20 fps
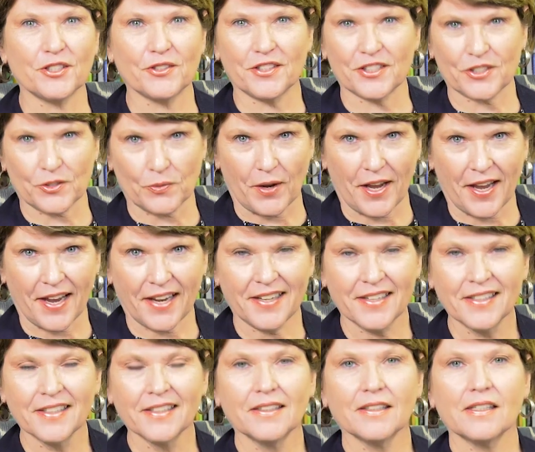you this
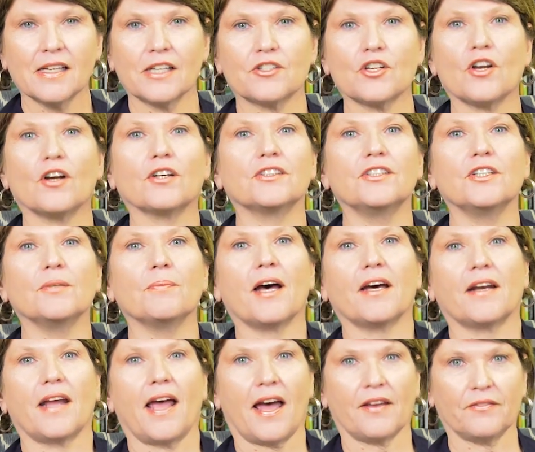way and talk to you
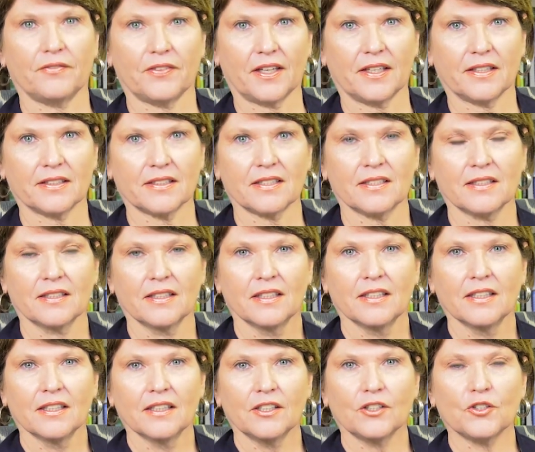about Advent.
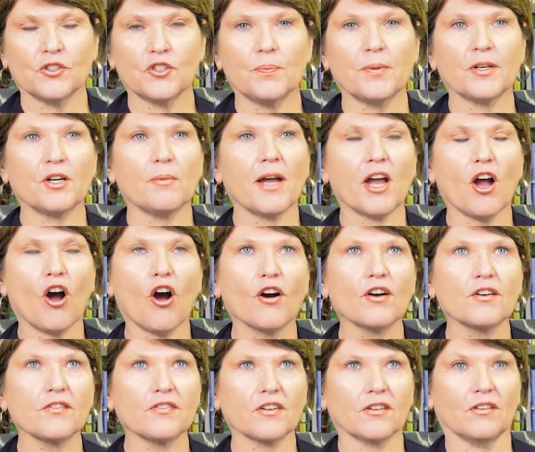You know, it's been on my
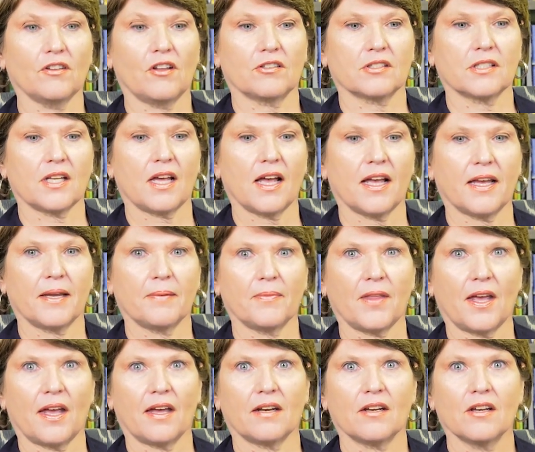heart for a long time
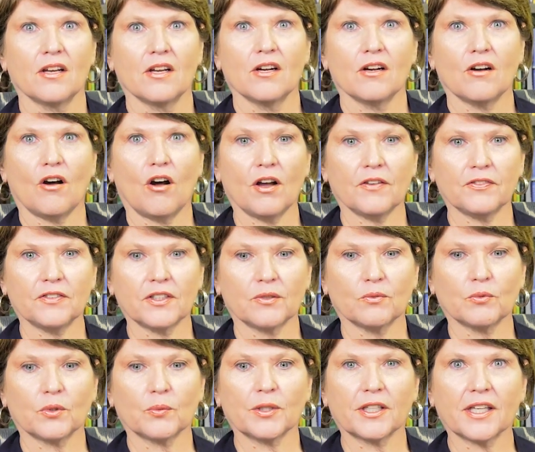that
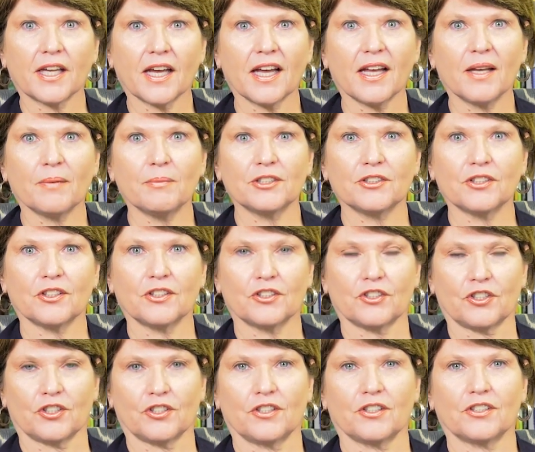often when we come into the
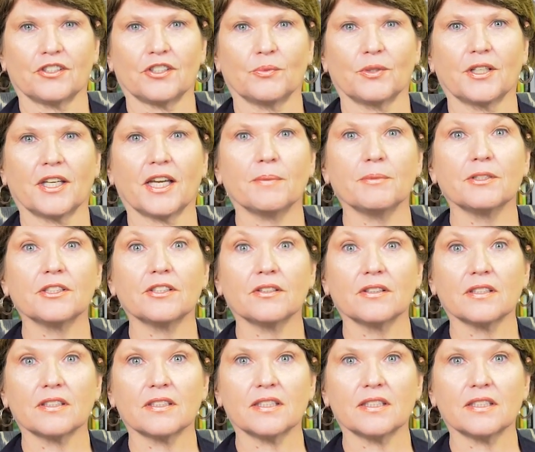church and we come into this